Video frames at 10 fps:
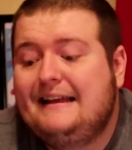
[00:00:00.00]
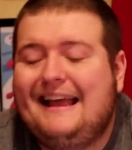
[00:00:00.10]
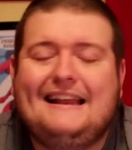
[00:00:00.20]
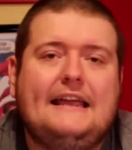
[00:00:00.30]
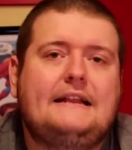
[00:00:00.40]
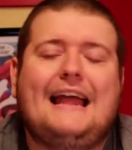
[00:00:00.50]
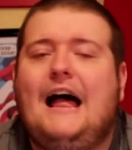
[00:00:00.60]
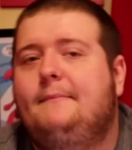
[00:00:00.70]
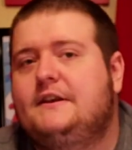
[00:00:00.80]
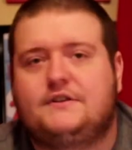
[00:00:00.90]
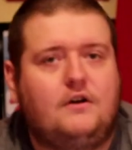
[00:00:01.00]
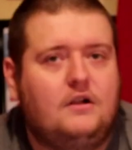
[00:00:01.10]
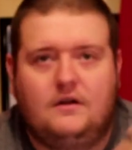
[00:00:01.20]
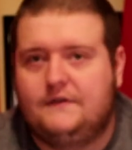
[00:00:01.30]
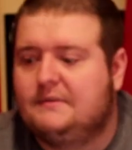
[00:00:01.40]
And again, comics are
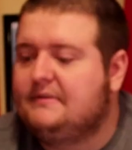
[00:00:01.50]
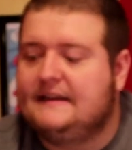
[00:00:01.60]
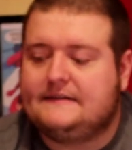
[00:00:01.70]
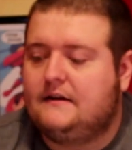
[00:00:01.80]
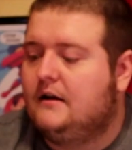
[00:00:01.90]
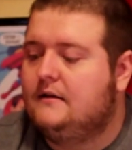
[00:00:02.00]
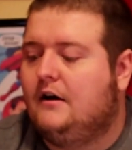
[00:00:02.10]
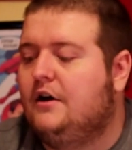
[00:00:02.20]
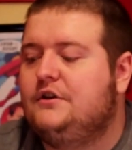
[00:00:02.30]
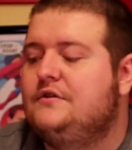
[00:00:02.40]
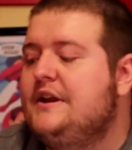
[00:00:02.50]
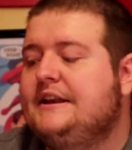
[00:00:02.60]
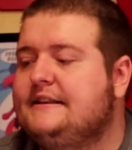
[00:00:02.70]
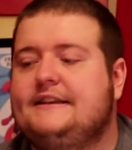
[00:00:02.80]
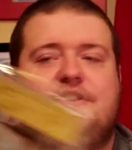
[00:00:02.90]
all over the place. All you need
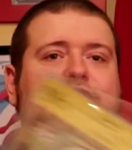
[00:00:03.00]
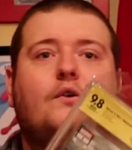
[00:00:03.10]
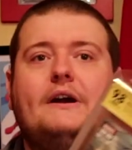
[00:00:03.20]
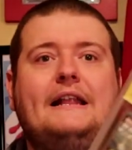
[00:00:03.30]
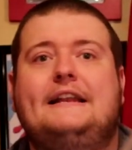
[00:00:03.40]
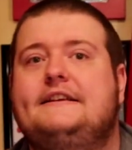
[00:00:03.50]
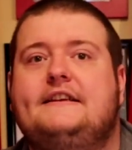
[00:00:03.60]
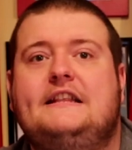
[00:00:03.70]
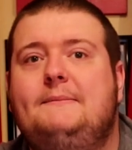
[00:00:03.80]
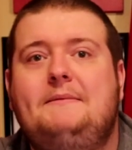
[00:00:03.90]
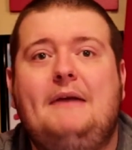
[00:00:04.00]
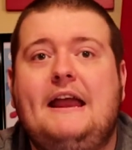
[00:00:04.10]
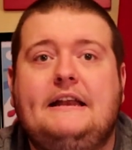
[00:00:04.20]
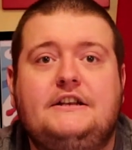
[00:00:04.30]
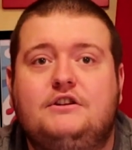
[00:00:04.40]
is this storyline to suddenly be
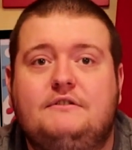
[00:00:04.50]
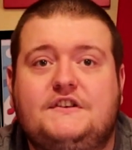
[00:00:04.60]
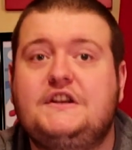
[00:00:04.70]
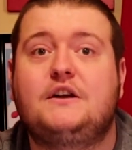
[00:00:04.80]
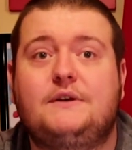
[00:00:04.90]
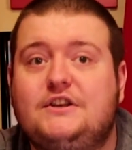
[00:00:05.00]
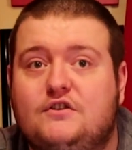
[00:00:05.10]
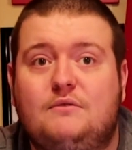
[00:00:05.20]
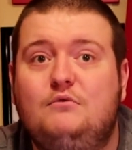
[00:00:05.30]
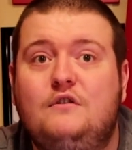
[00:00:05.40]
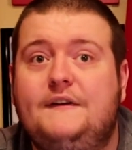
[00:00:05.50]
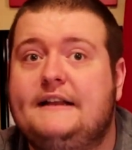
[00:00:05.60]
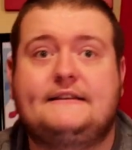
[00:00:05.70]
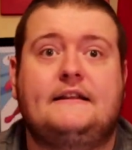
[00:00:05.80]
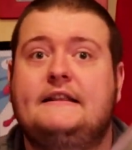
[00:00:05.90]
made into a series or a movie,
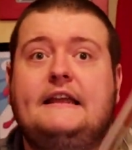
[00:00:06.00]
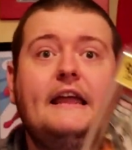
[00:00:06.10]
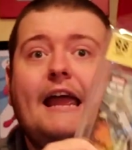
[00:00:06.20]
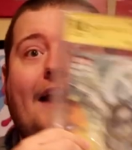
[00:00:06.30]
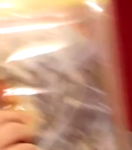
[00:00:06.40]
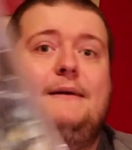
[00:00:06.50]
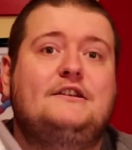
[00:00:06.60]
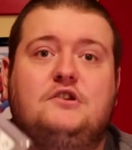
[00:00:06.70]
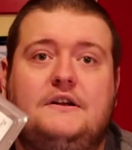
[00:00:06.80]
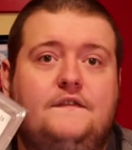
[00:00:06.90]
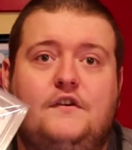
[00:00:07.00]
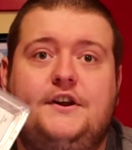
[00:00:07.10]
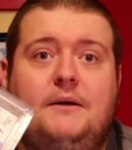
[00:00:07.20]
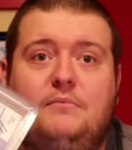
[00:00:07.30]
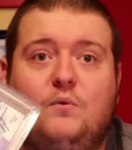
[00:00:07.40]
and suddenly everybody's looking for a
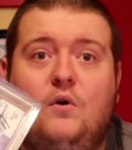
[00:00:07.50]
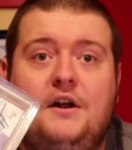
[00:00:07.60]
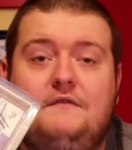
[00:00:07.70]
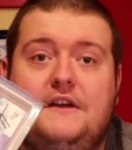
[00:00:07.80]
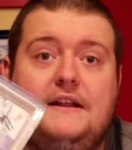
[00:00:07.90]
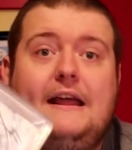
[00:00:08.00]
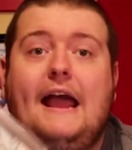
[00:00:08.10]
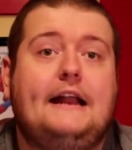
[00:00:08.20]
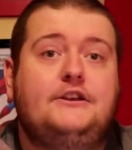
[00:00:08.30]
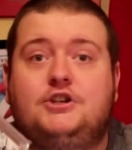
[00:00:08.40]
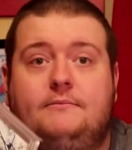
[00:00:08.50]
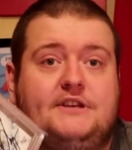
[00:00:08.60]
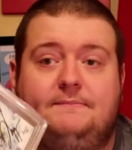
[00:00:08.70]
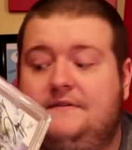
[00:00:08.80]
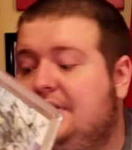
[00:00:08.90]
#1 of it, and it jumps
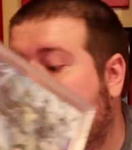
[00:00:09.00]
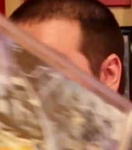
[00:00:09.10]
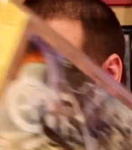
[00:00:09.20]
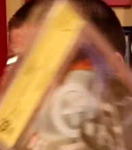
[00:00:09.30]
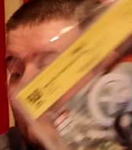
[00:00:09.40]
up in value.